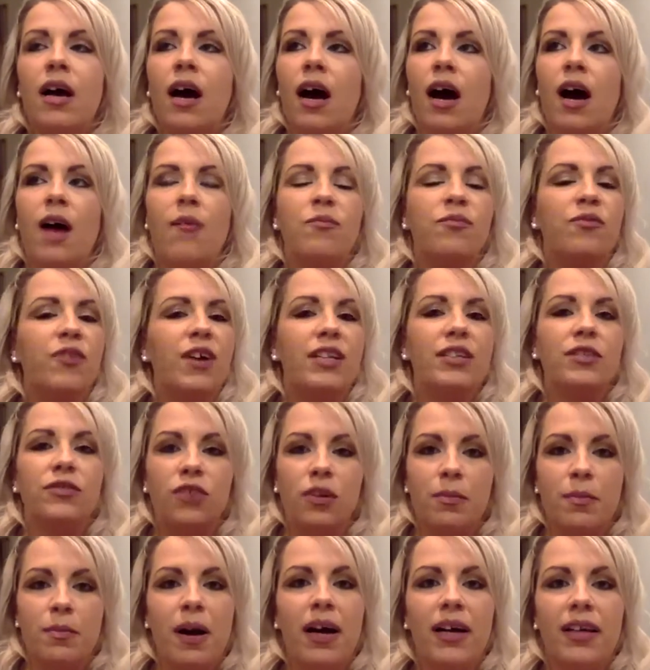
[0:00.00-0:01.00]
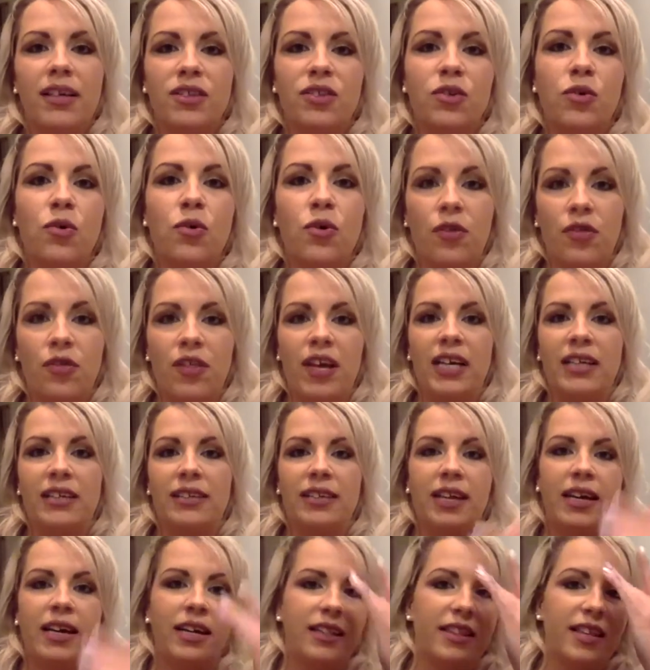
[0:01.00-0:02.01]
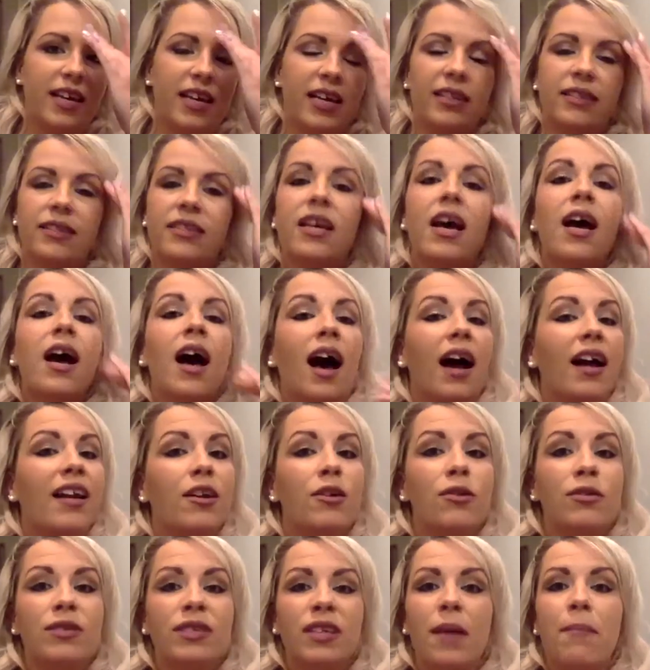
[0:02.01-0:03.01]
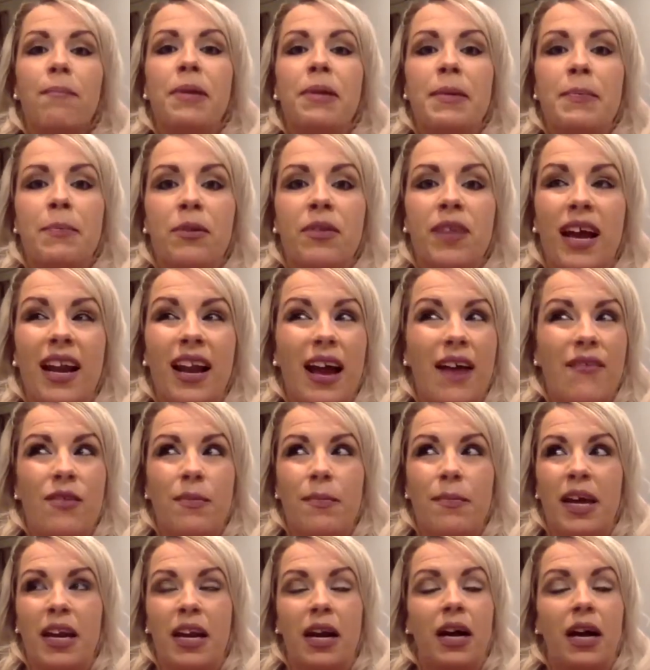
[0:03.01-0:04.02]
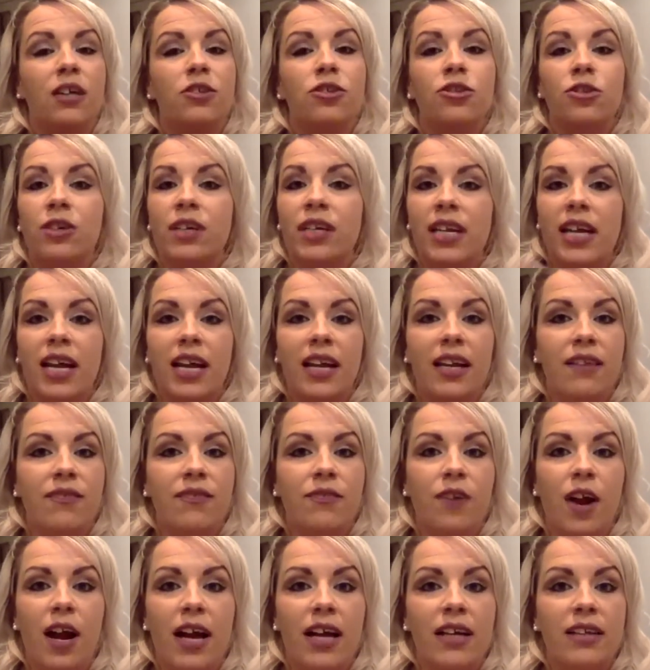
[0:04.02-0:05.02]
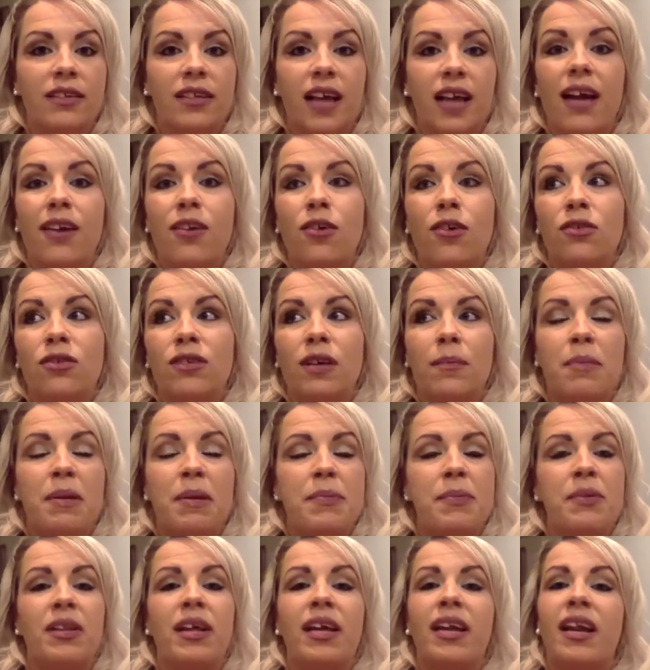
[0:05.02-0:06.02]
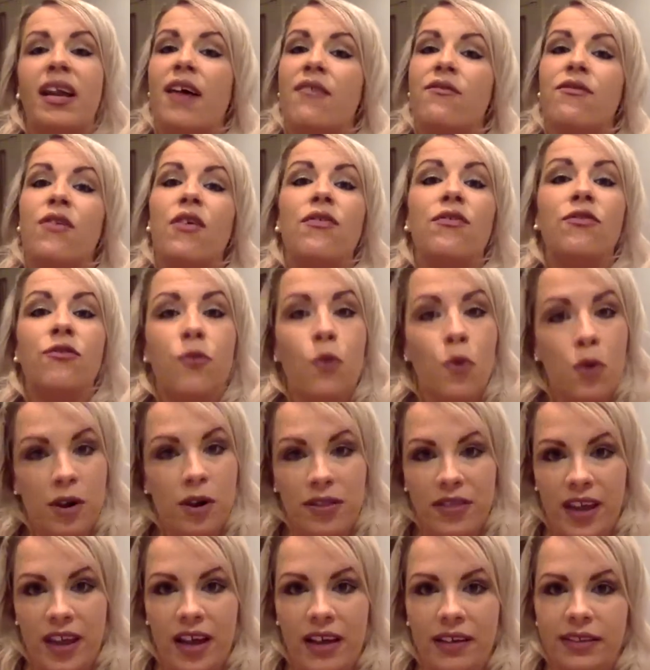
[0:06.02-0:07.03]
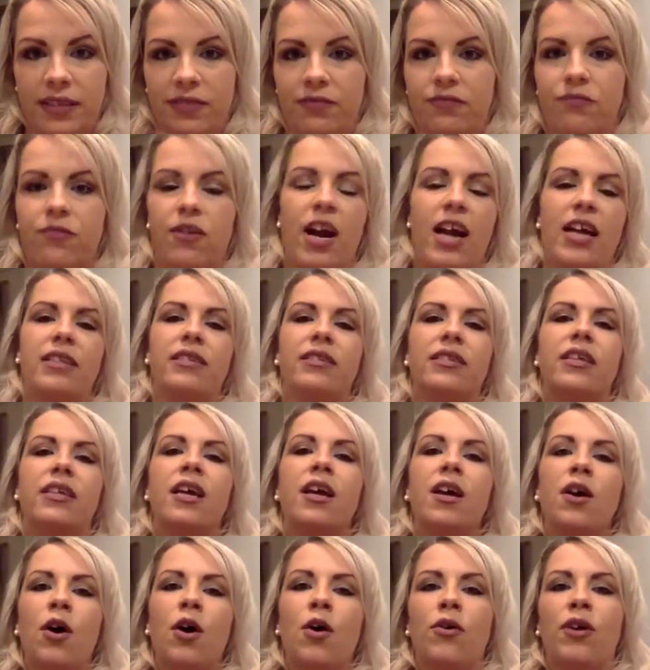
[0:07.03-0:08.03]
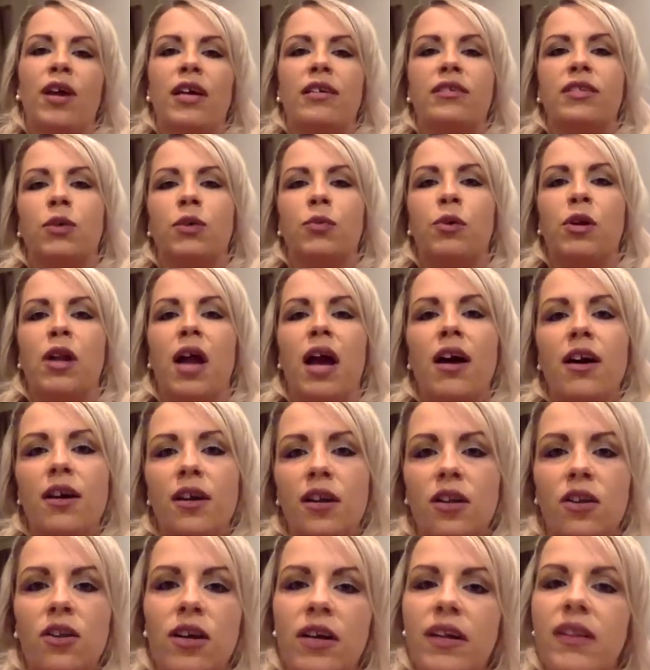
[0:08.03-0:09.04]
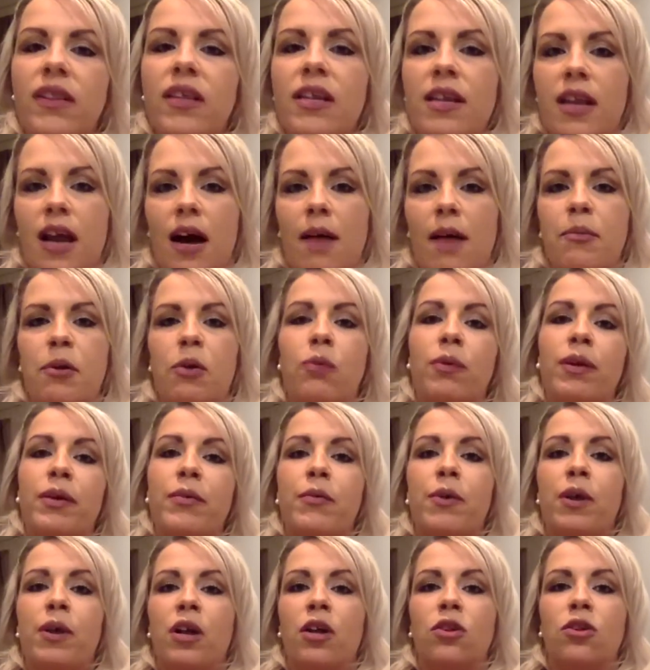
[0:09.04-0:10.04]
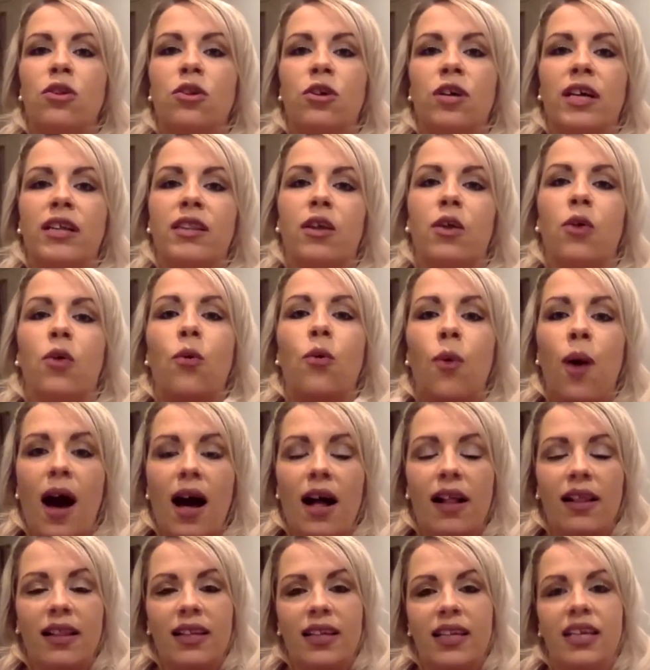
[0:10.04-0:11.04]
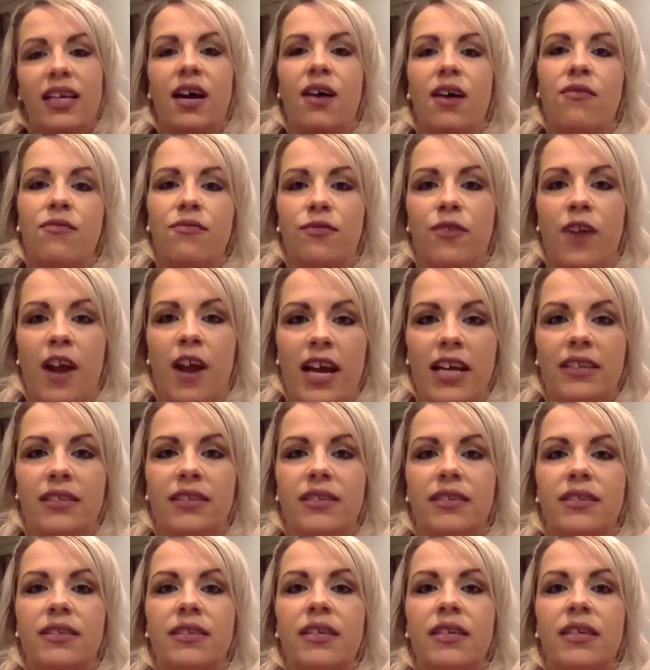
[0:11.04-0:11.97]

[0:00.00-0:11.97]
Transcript: friends from high school, things like this. I know some people that have about 180 friends. I know some people that have 4,000 friends. Okay, so we're not going to look at the number. We want to look at the quality of friends